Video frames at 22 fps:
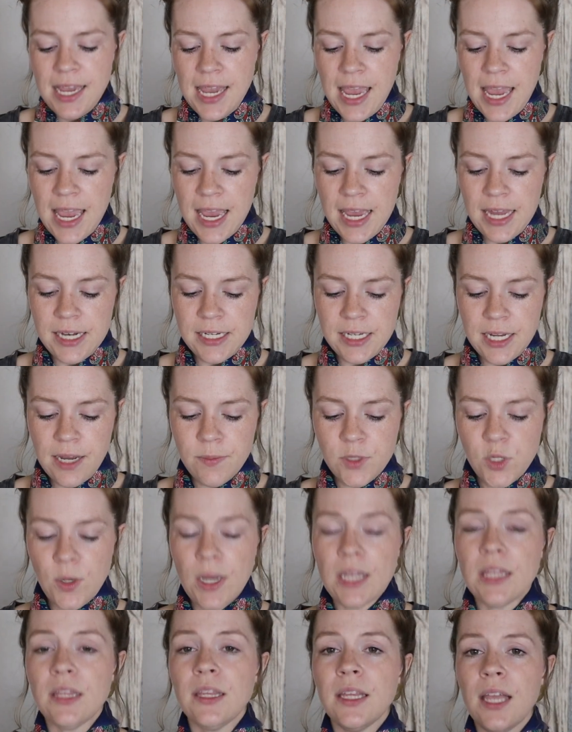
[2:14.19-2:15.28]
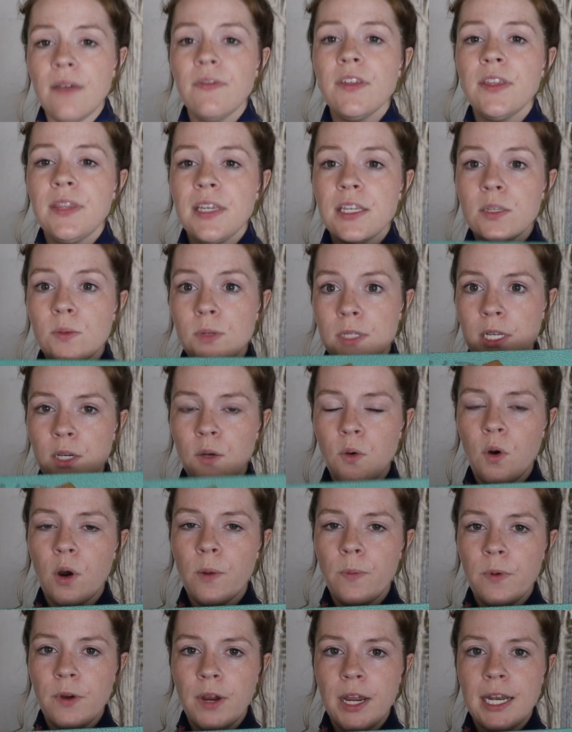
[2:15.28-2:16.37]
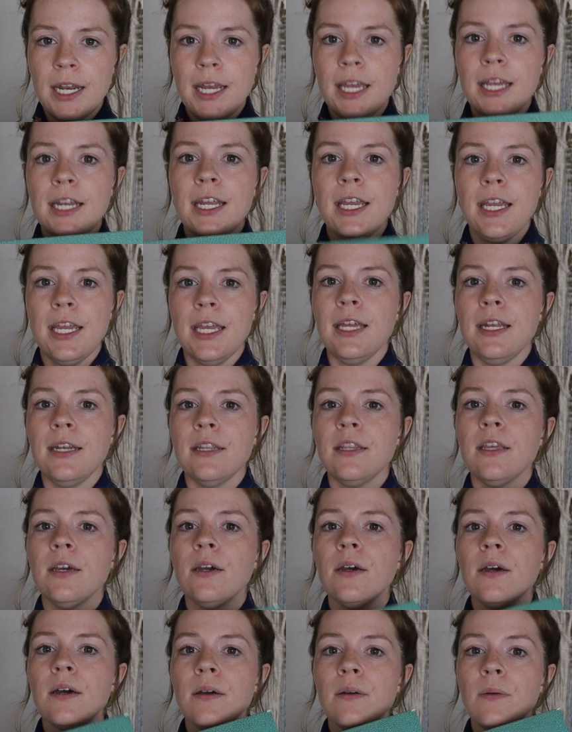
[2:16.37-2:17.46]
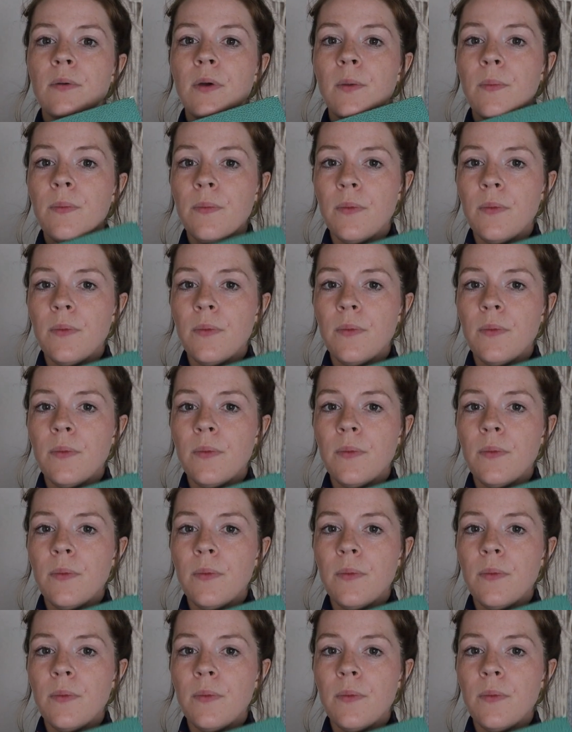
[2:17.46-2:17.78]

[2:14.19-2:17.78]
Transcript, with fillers: and um, so I love that this was incorporated in the